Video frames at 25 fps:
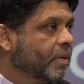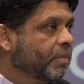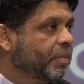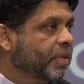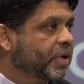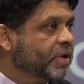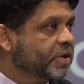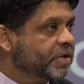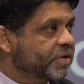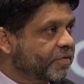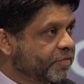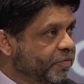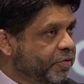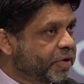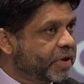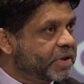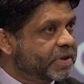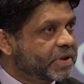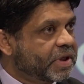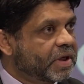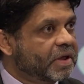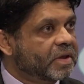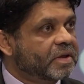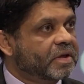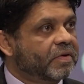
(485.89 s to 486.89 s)
Because if we are
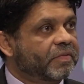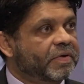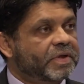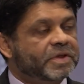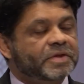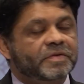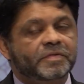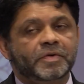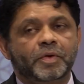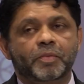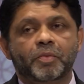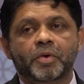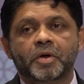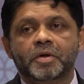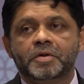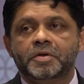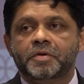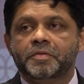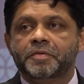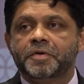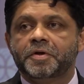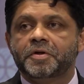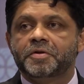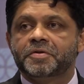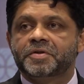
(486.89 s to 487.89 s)
telling the rest of the world
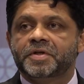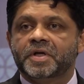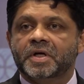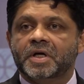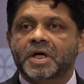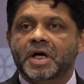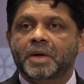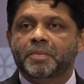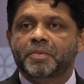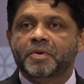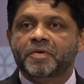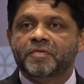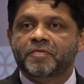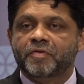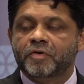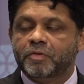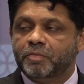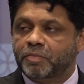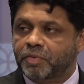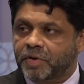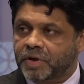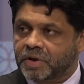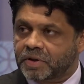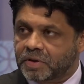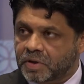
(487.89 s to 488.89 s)
to reduce the carbon
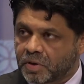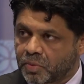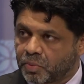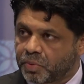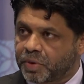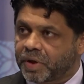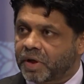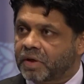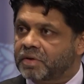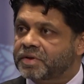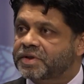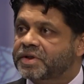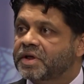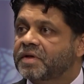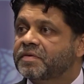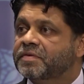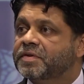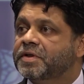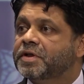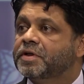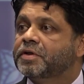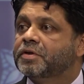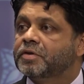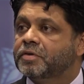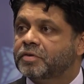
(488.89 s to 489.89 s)
footprint, we ourselves
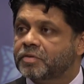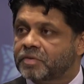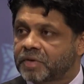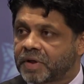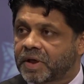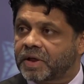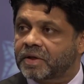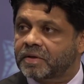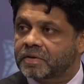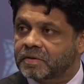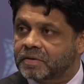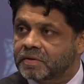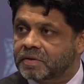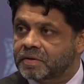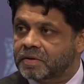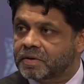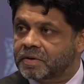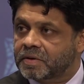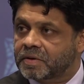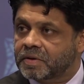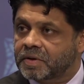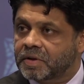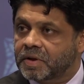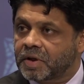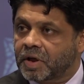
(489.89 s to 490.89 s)
need to do that.
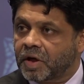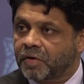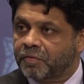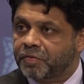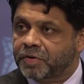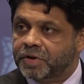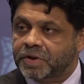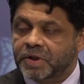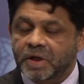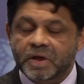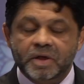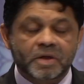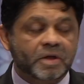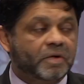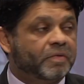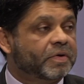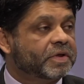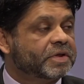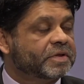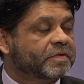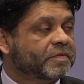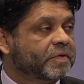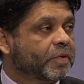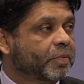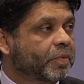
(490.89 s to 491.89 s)
If we're telling the
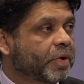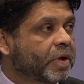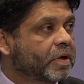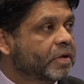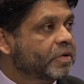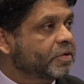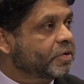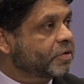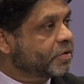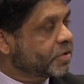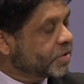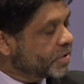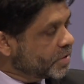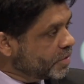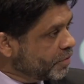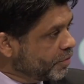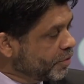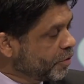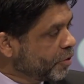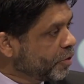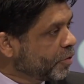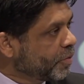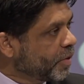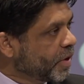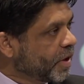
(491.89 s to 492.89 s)
rest of the world to use
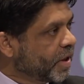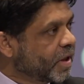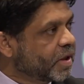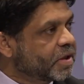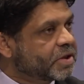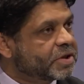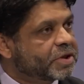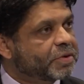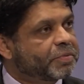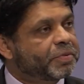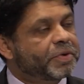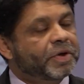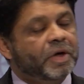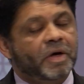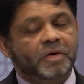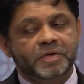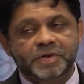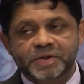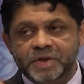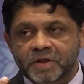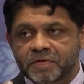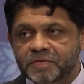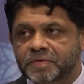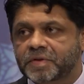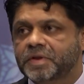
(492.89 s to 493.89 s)
renewable energy, we
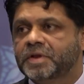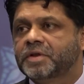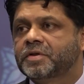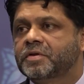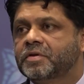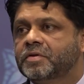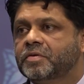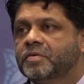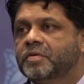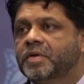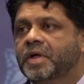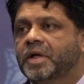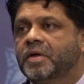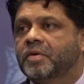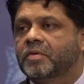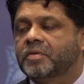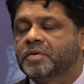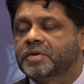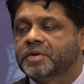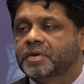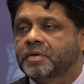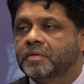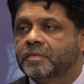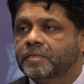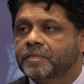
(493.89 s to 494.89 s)
ourselves need to do that
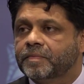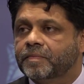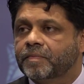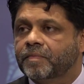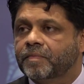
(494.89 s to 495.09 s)
also.